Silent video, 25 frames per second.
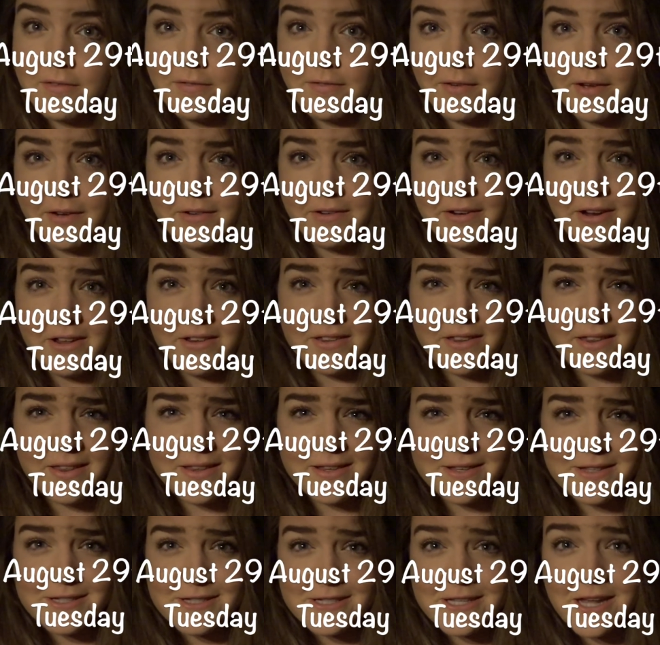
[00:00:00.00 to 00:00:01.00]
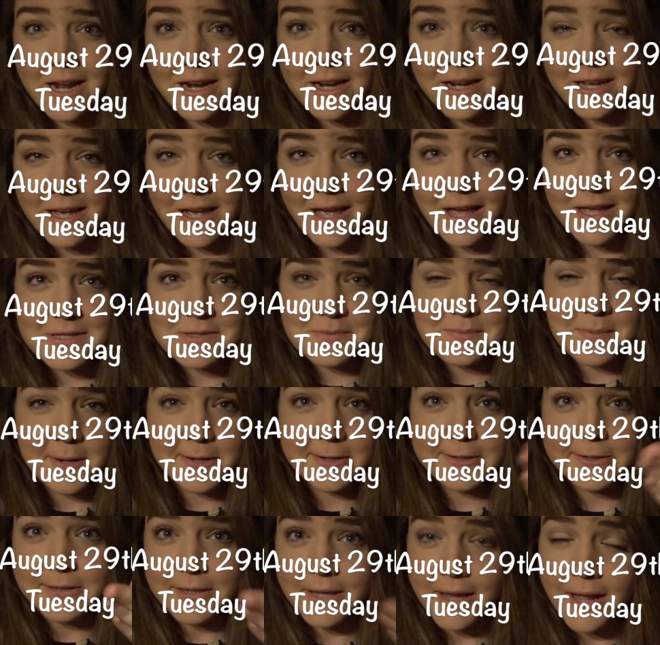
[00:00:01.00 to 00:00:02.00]
found out that this setting has
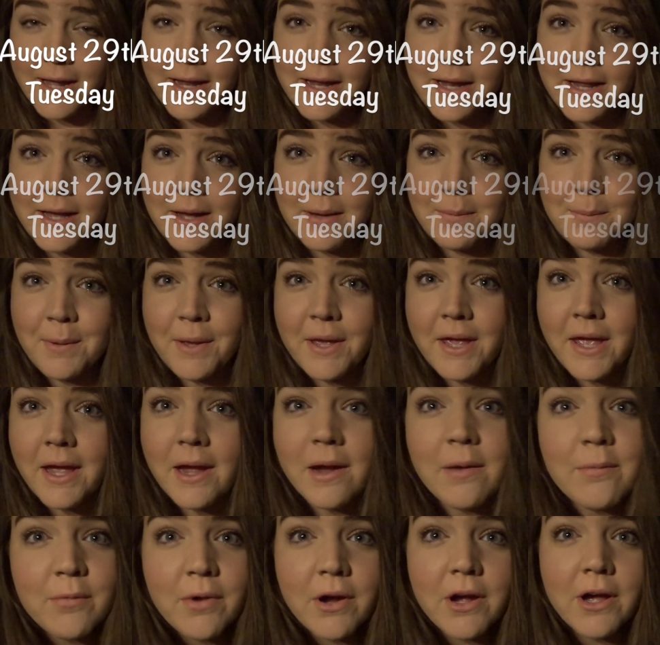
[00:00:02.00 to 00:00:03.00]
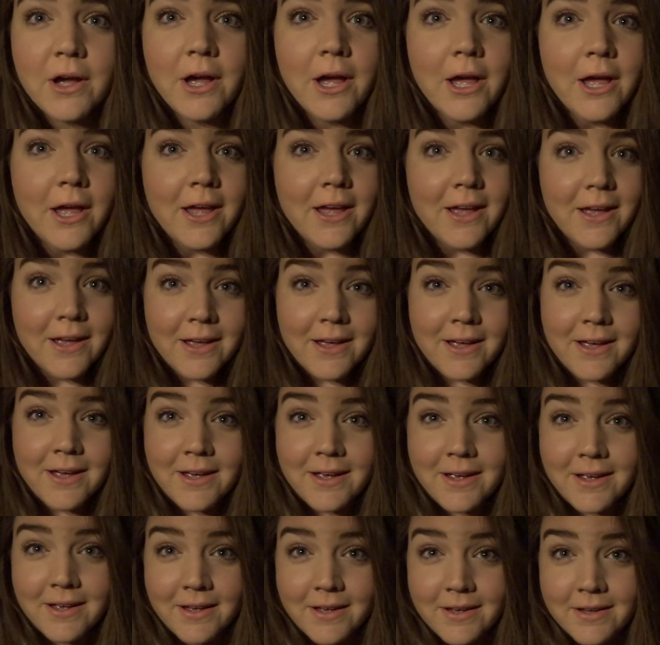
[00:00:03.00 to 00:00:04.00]
better lighting on my camera.
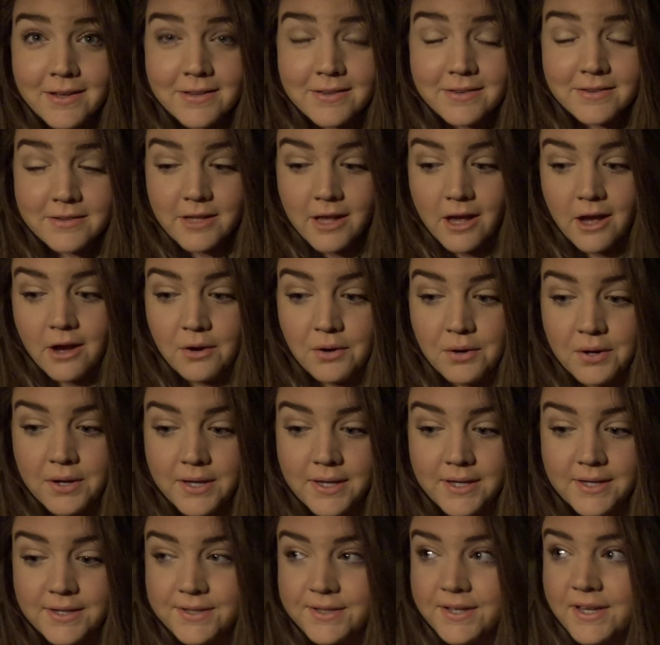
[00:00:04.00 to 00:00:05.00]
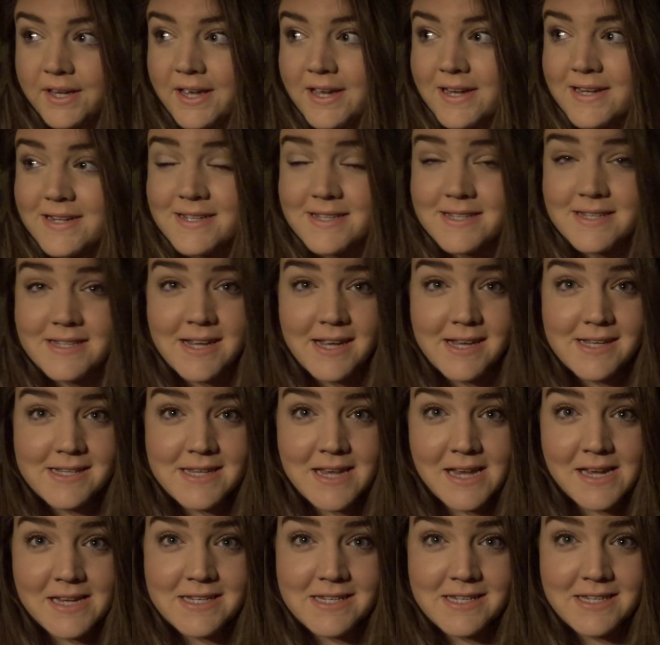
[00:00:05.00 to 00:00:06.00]
So it's
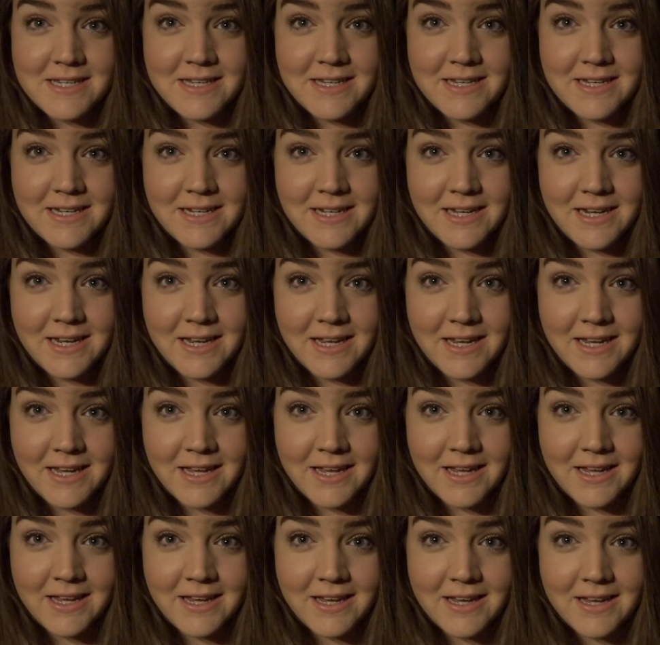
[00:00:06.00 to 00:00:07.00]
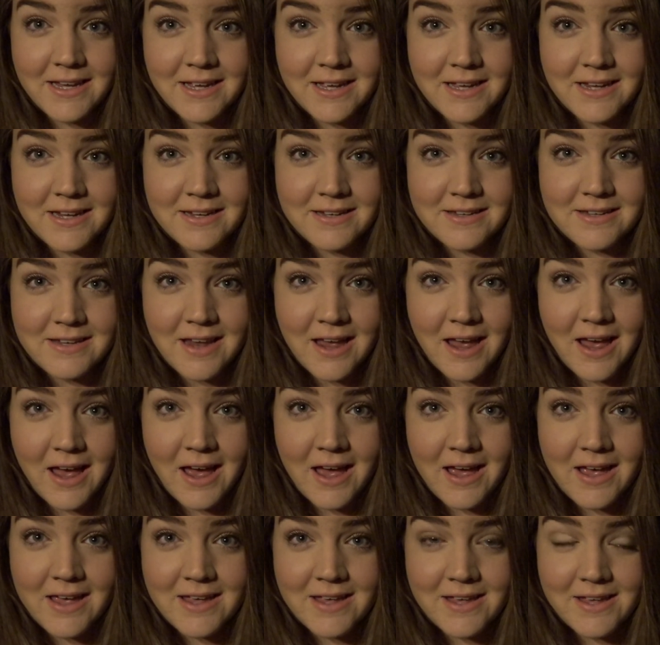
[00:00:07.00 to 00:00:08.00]
6:18 and
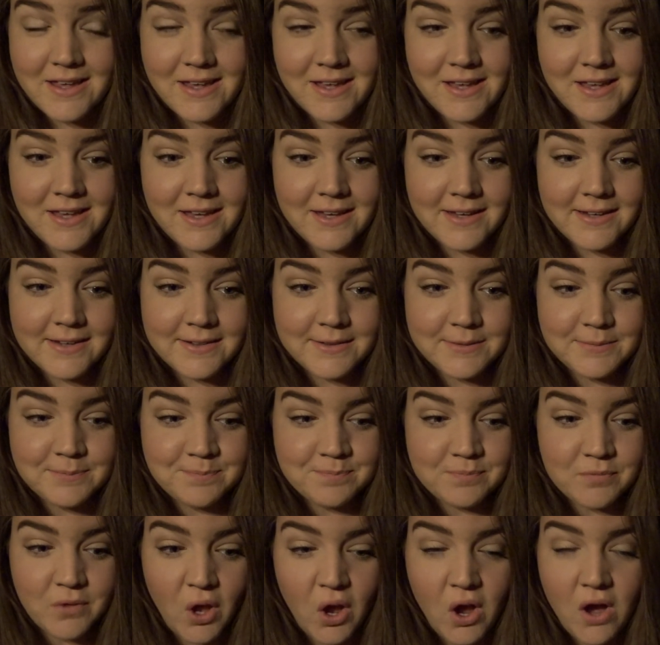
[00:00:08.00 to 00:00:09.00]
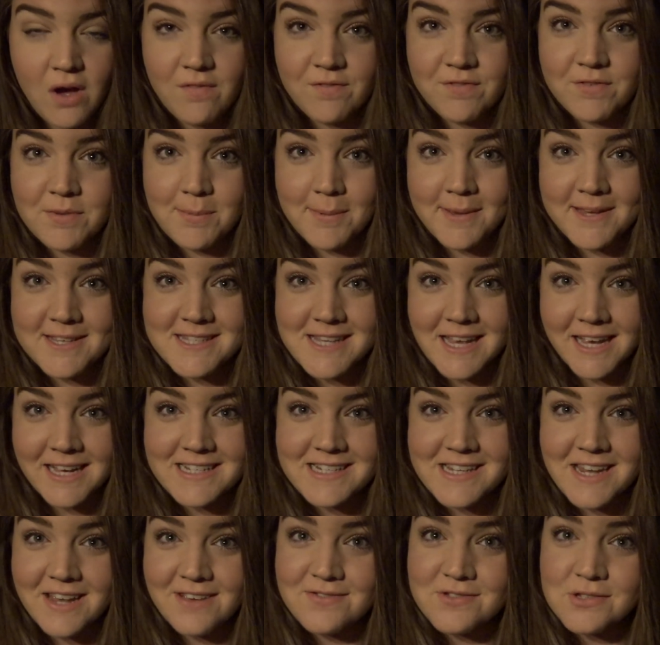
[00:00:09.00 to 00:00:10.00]
I am off to my
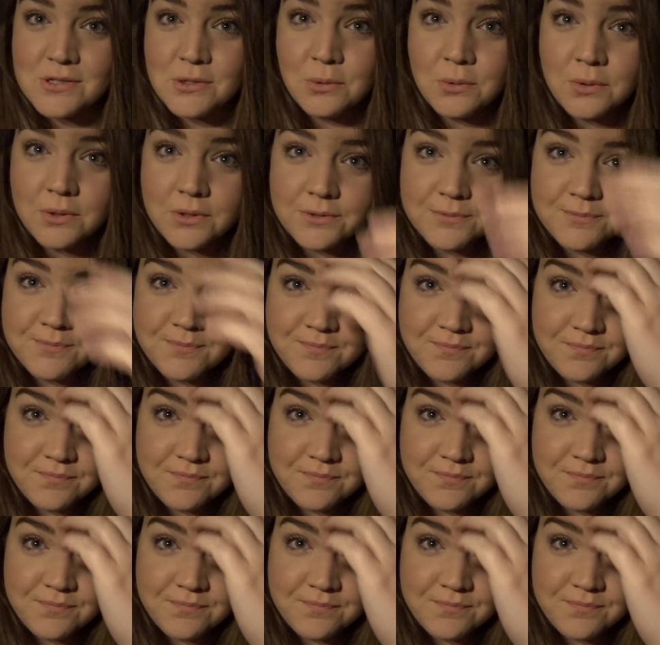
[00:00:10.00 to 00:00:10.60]
2nd day of school.